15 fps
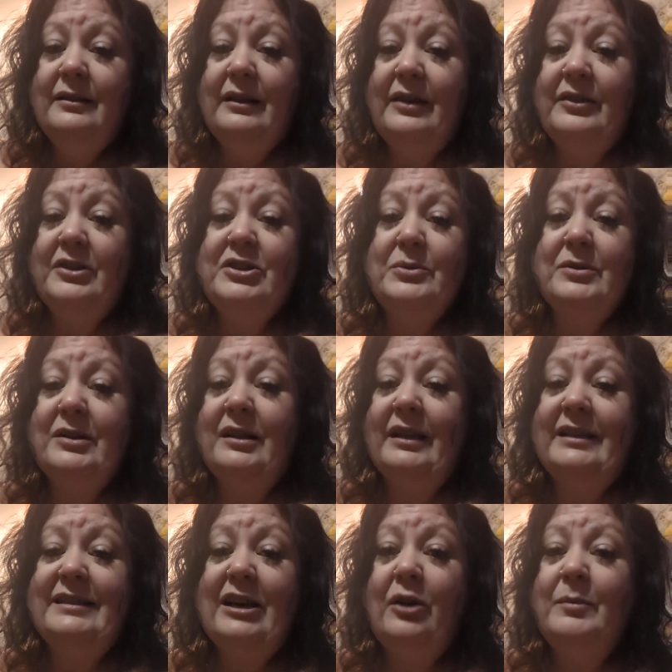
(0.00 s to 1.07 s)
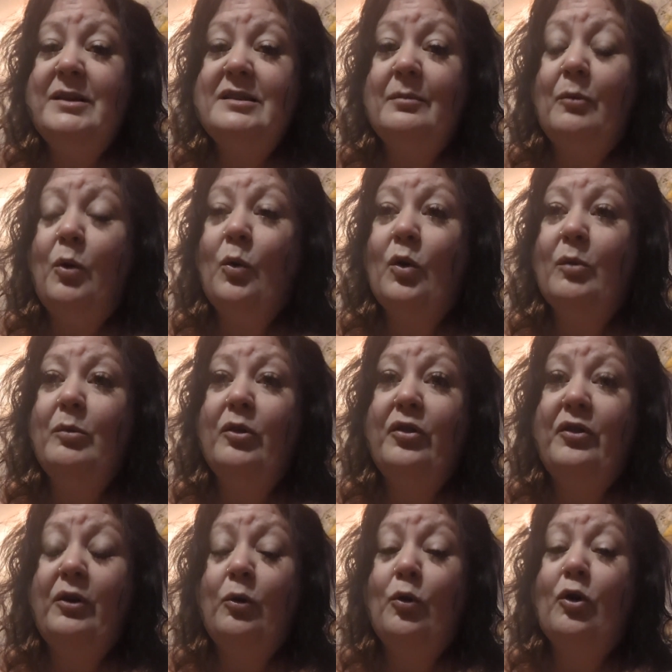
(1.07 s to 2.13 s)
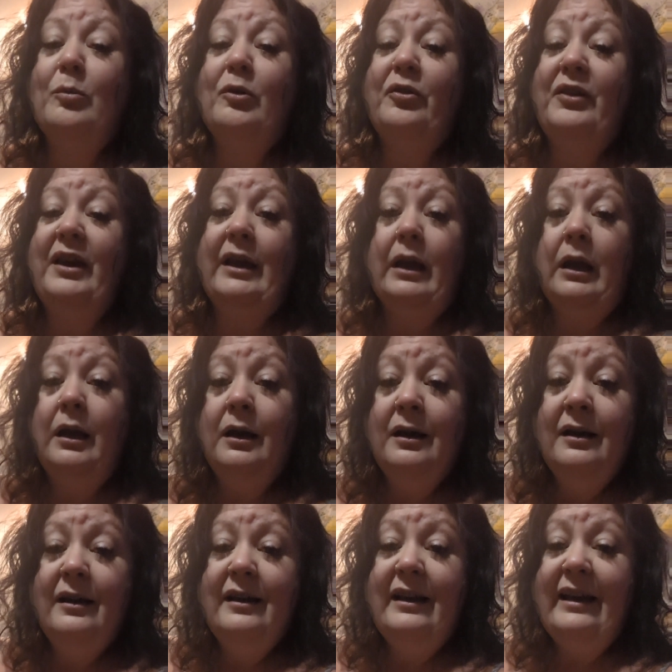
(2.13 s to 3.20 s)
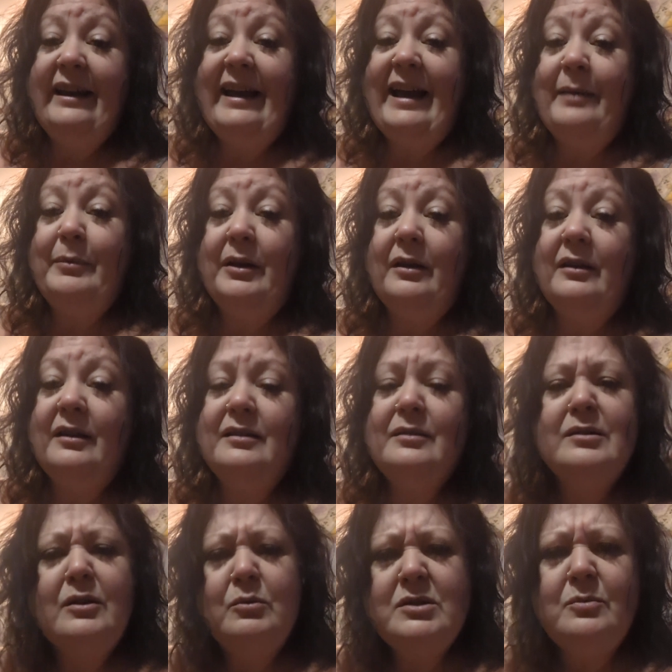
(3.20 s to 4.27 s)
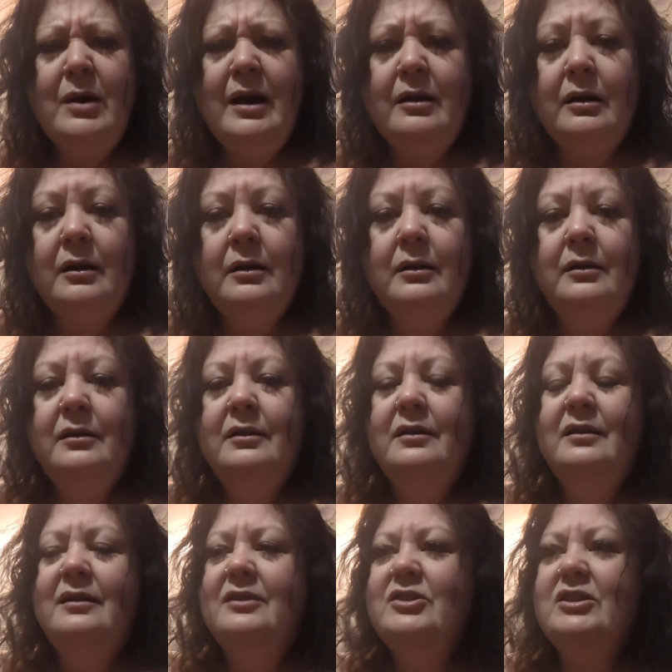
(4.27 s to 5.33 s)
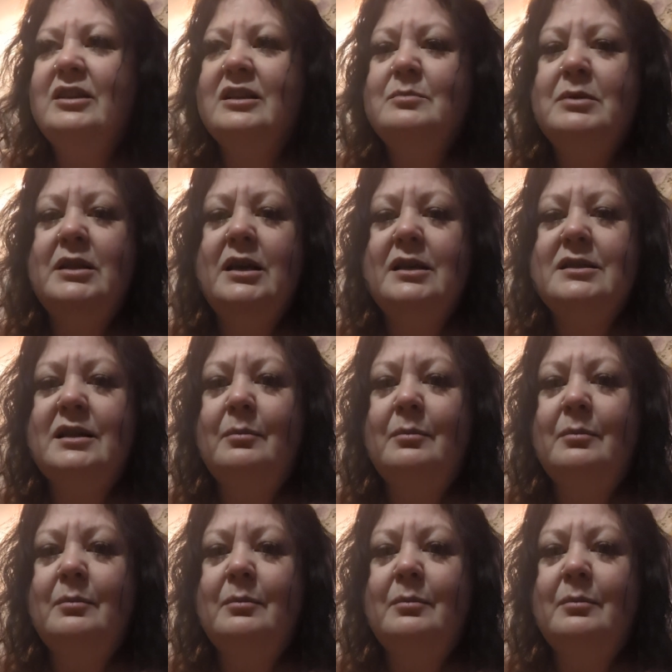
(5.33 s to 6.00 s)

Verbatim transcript: I thought she was going to like tell me some horrible, horrible thing had happened. And I was like, what's the matter? And she tells me this.